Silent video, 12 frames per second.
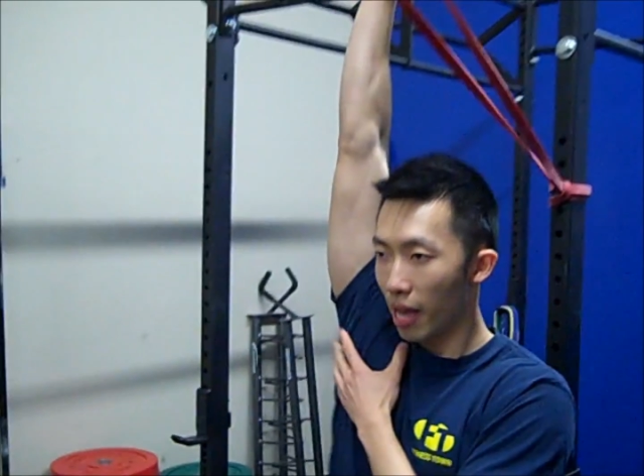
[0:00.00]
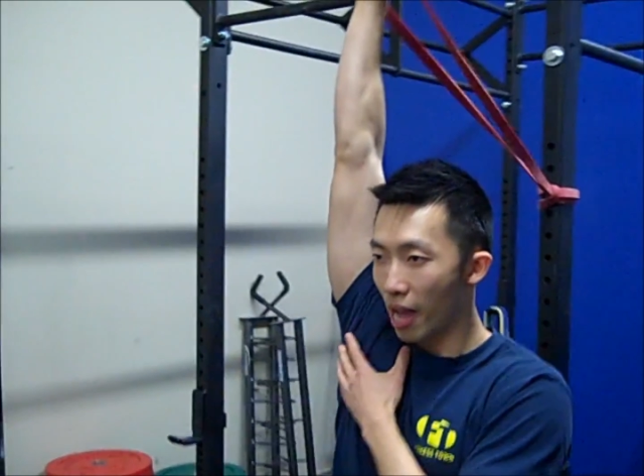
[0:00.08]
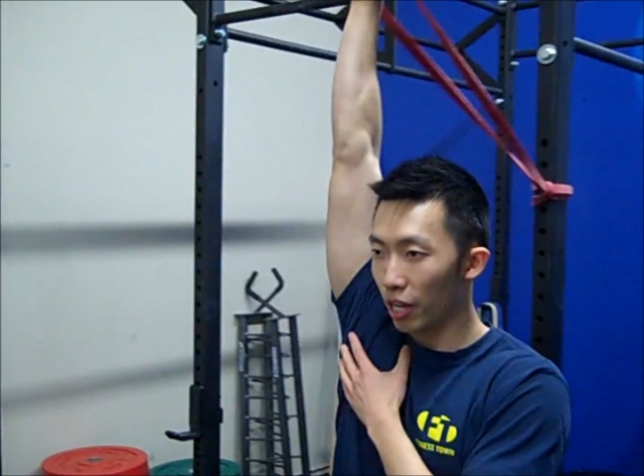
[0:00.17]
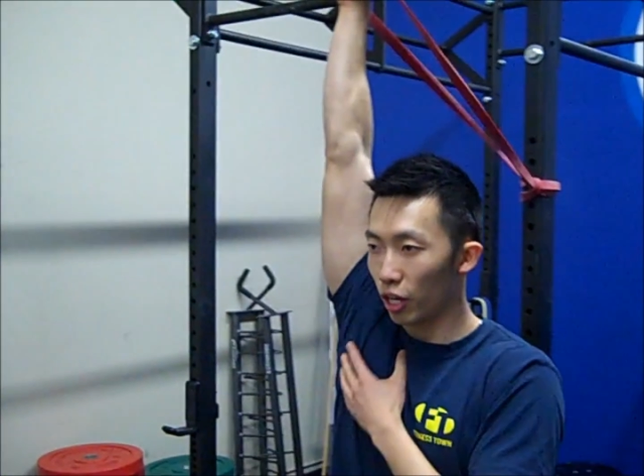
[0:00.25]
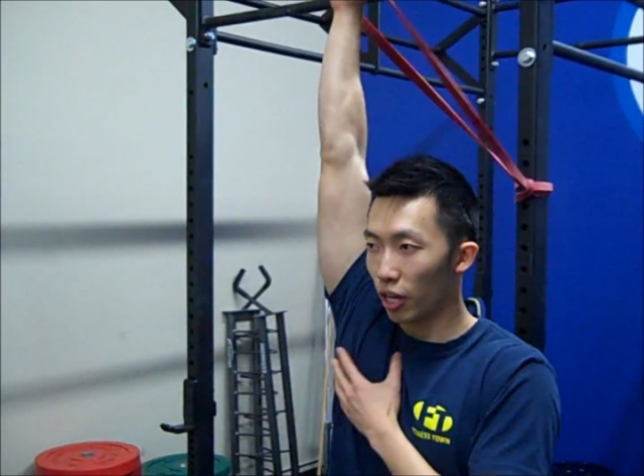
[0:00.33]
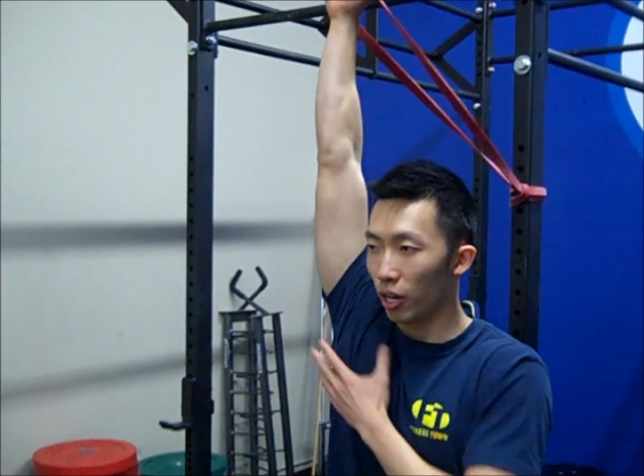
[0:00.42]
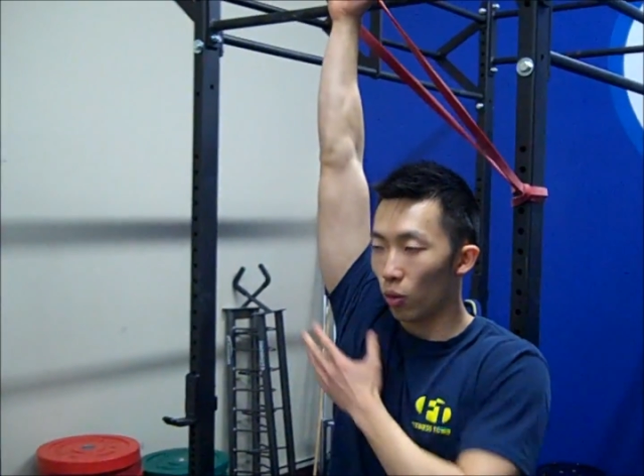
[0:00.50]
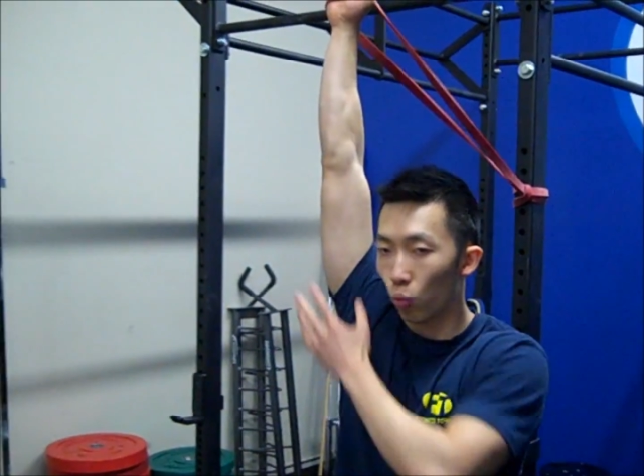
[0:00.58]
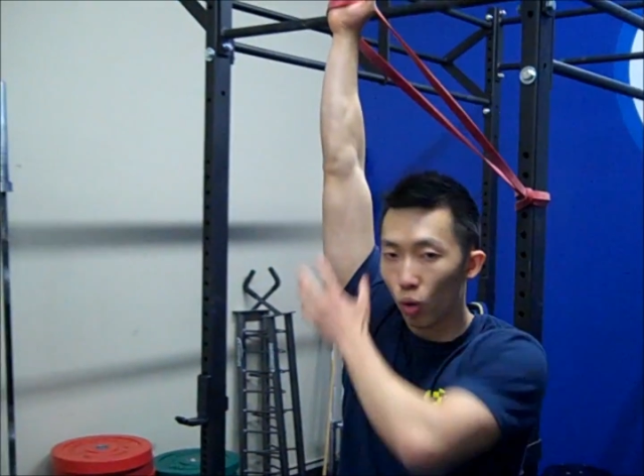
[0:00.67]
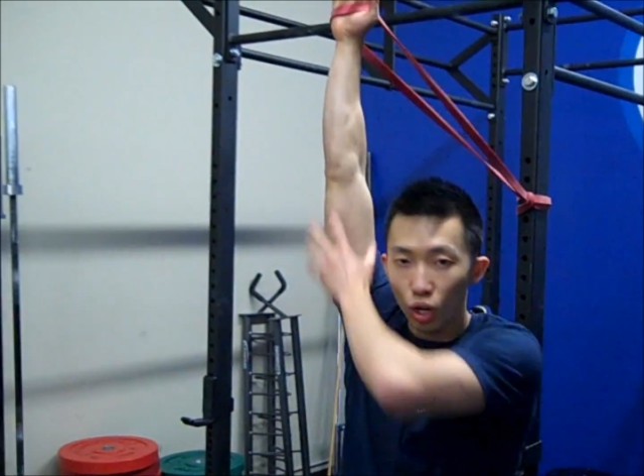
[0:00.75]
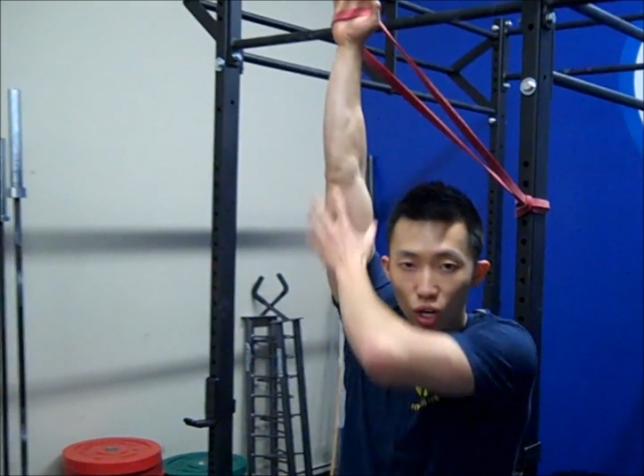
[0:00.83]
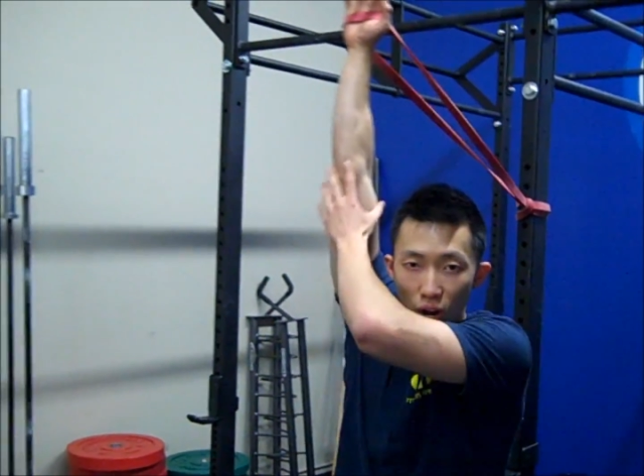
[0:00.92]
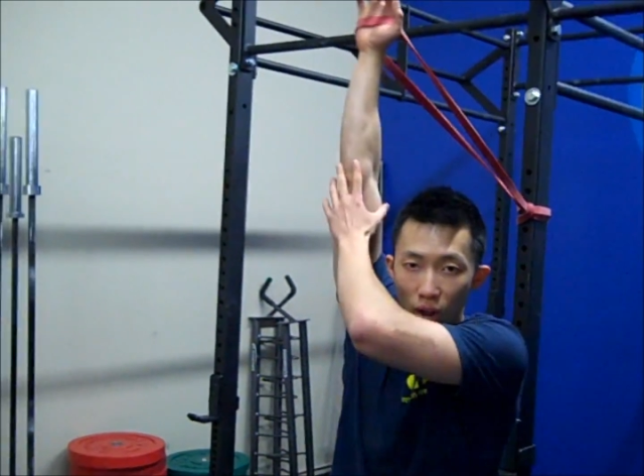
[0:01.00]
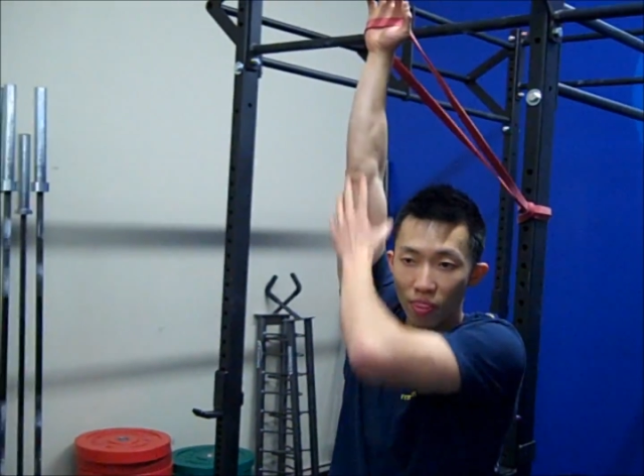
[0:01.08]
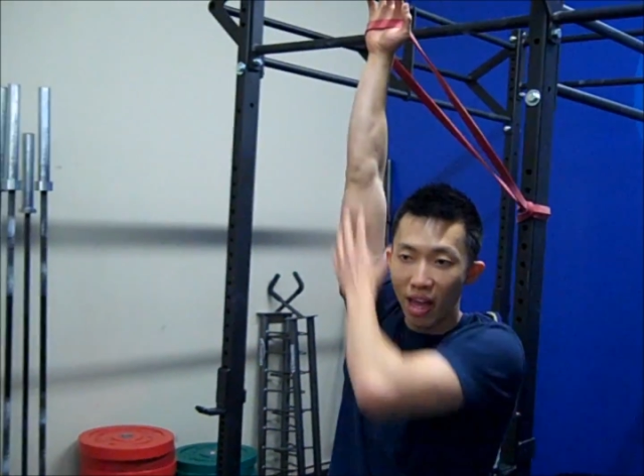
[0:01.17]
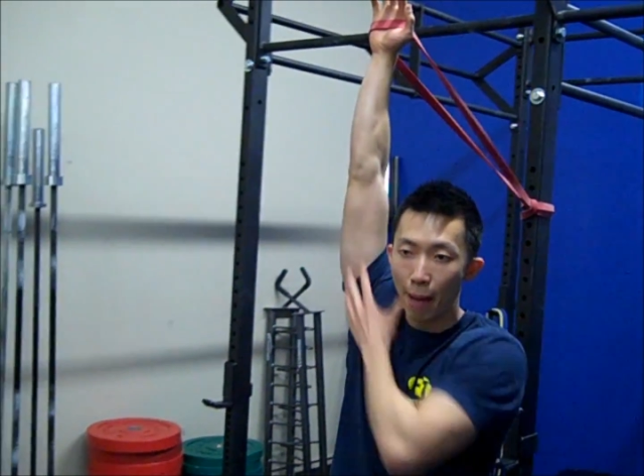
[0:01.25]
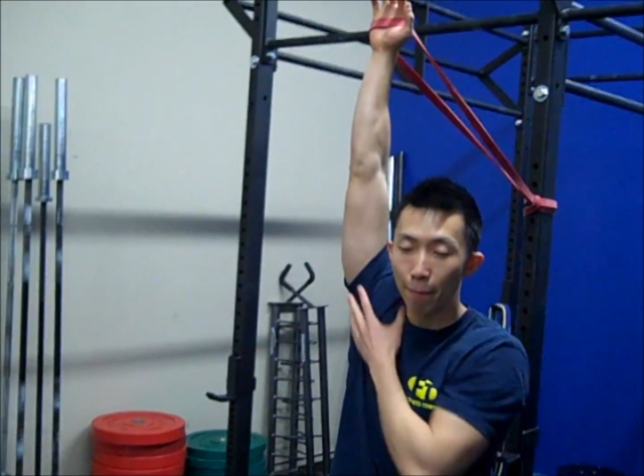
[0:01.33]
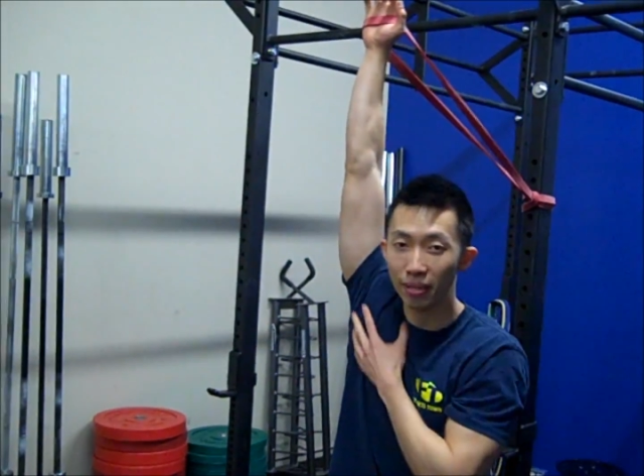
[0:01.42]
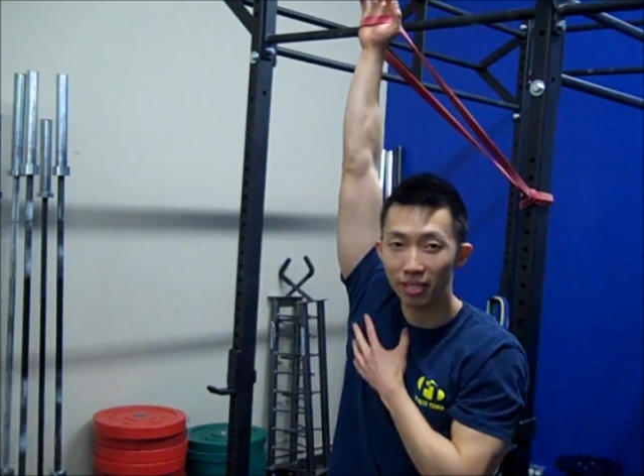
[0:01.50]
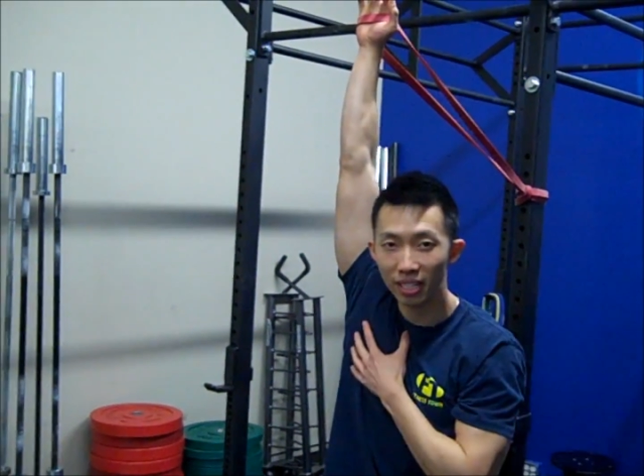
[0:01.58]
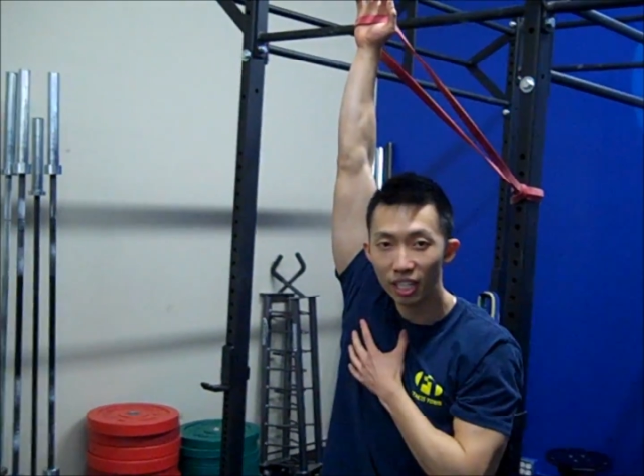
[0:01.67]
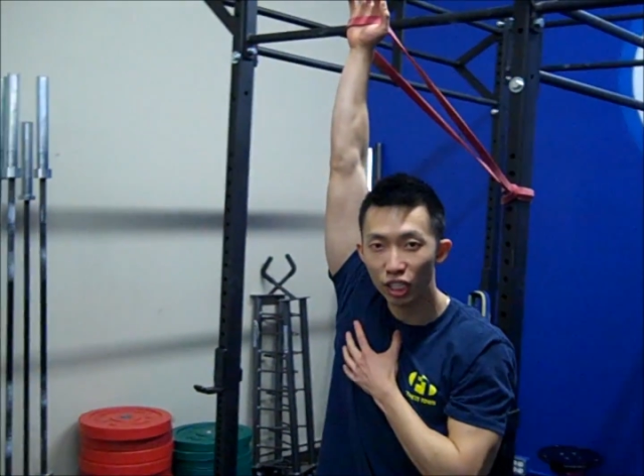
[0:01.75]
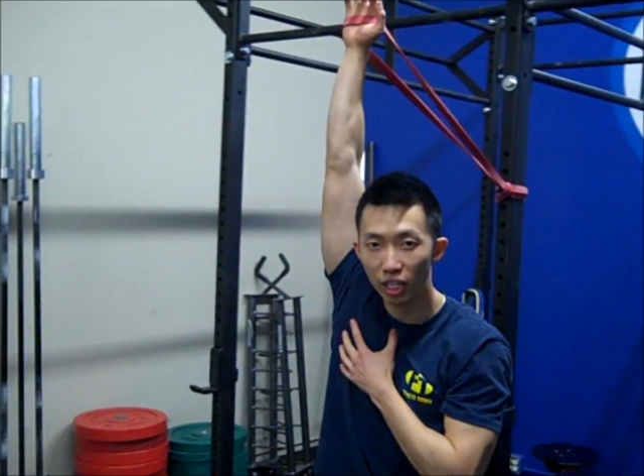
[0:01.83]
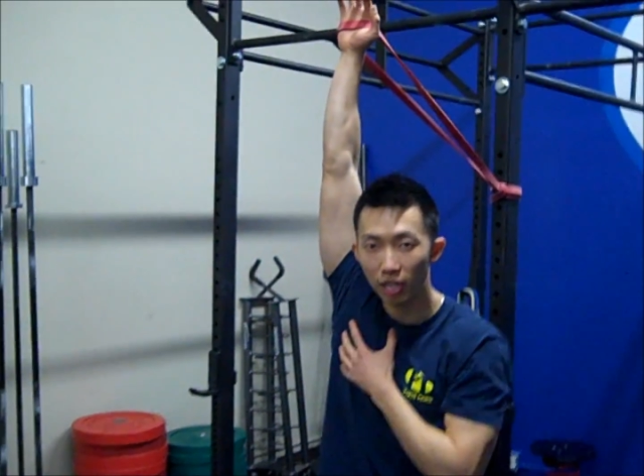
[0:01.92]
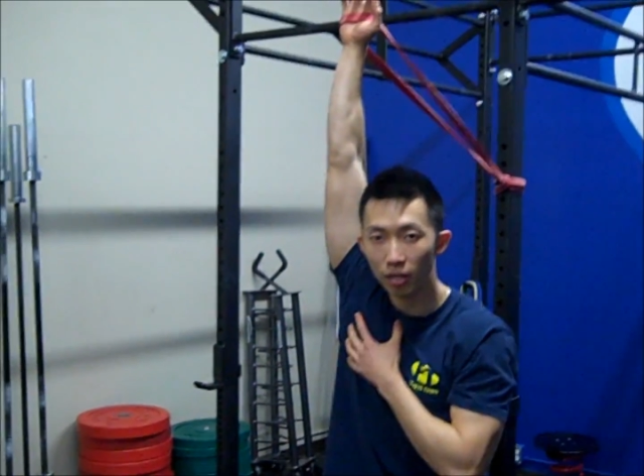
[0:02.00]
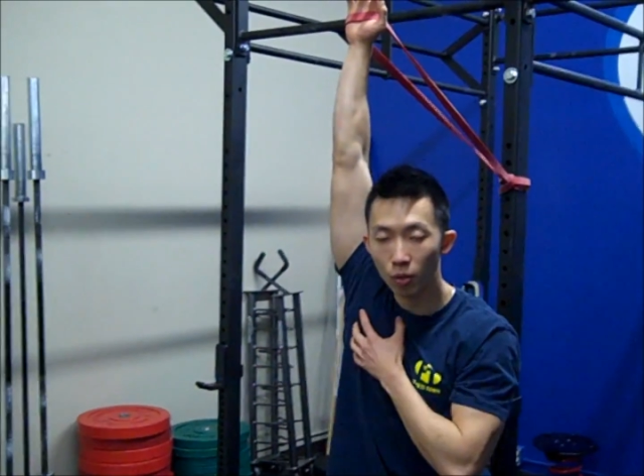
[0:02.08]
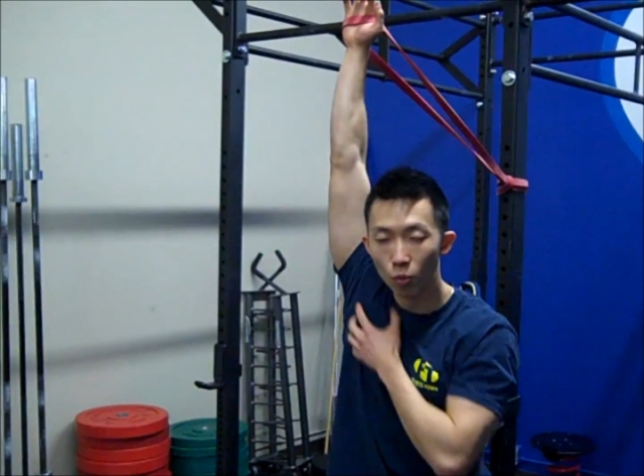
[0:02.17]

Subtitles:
and you're going to work on that position